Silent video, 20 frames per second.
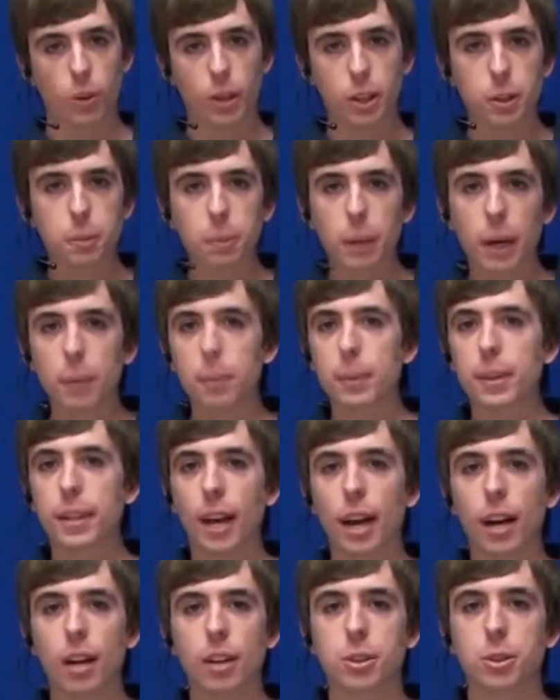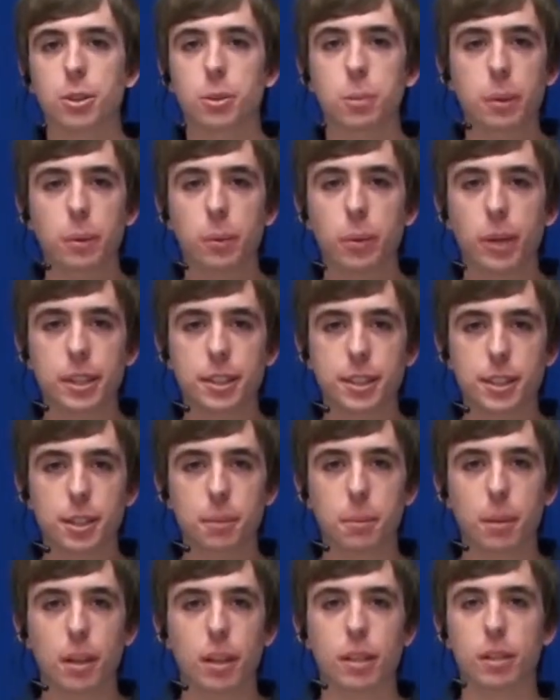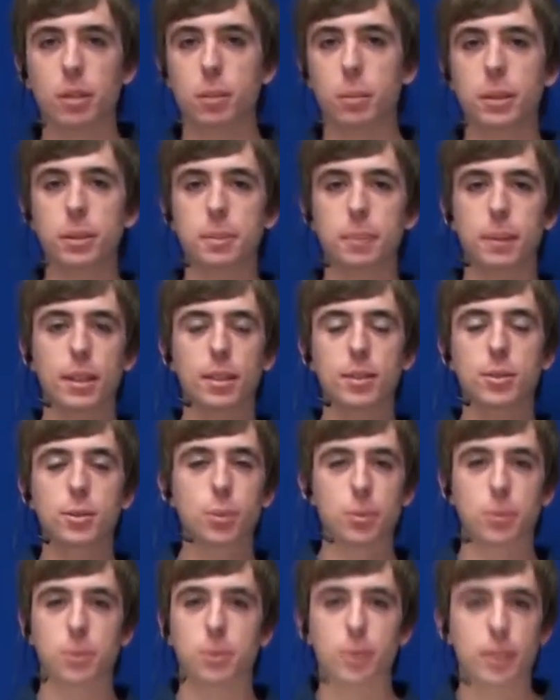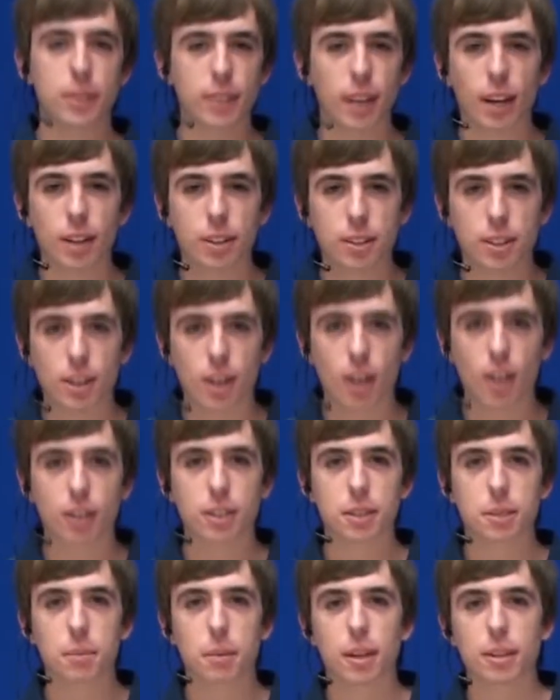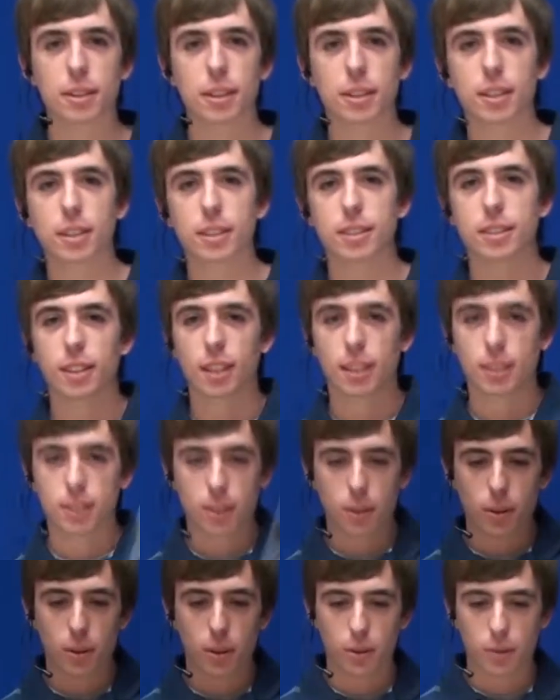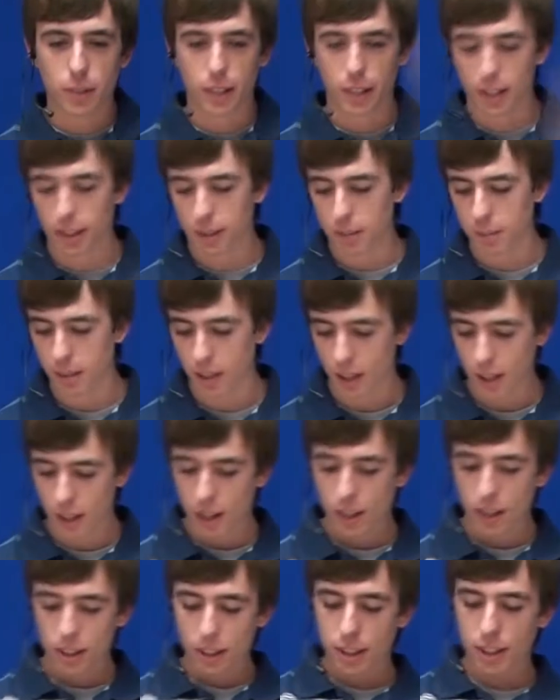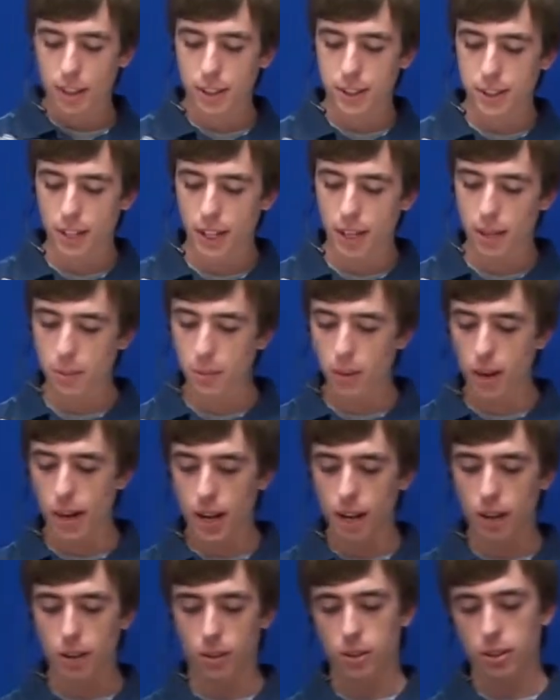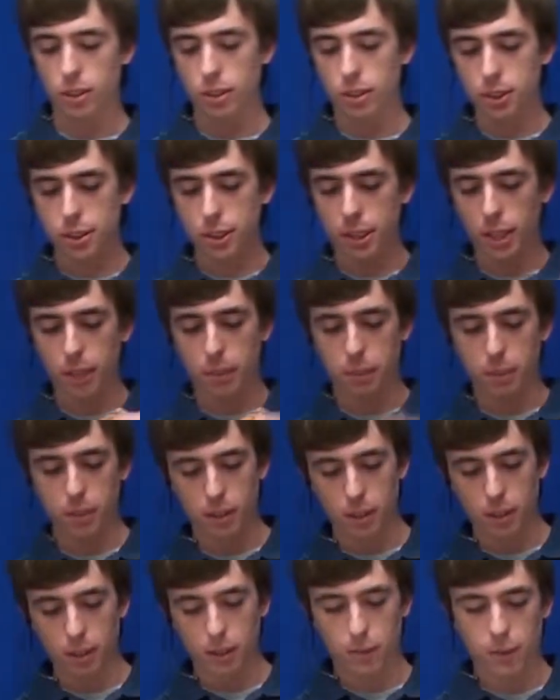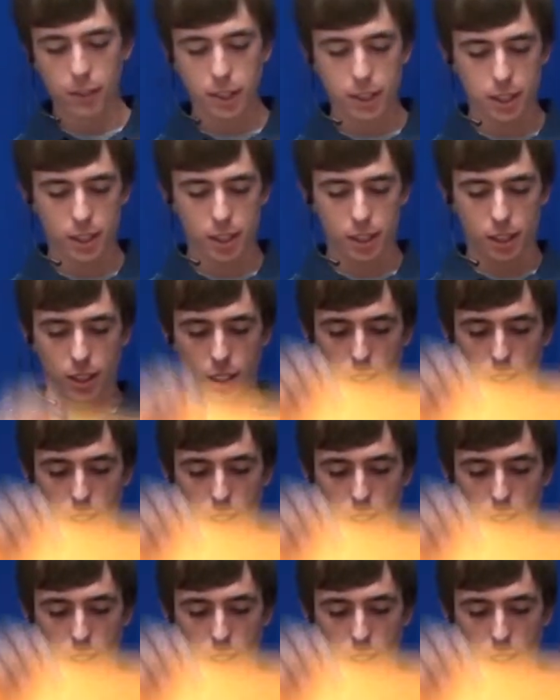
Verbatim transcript: Why these paper towels, you'll be wasting your money. You'll be spending two, three thousand dollars a month on these things. You don't need them. Get a ShamWow. They're cheap. They're efficient.